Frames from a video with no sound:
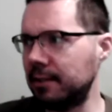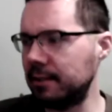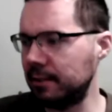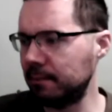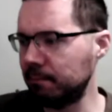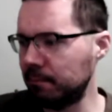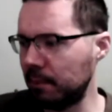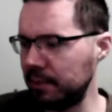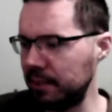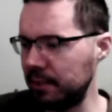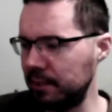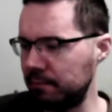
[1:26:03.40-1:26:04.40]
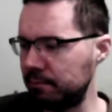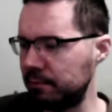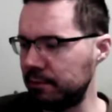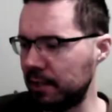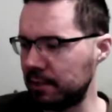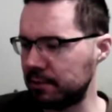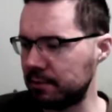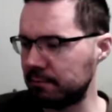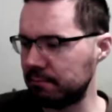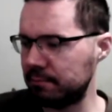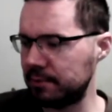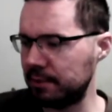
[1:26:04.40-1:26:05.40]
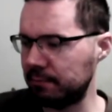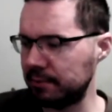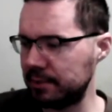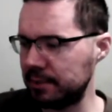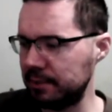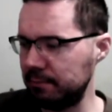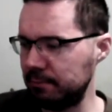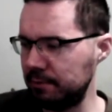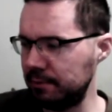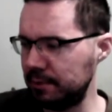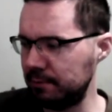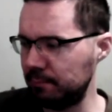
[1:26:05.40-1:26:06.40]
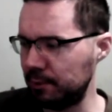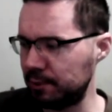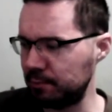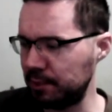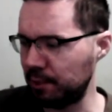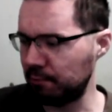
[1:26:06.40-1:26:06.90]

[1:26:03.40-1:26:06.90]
then The Mummy 2017 movie, which we don't